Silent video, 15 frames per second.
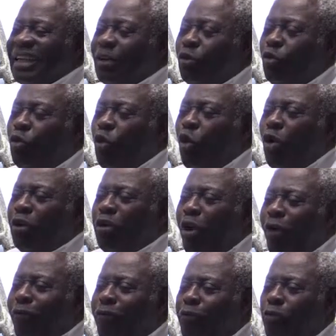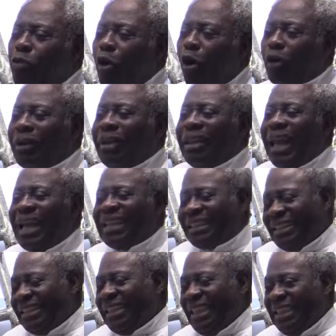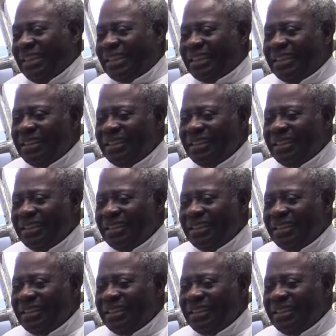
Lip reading: The glory of God lighten it.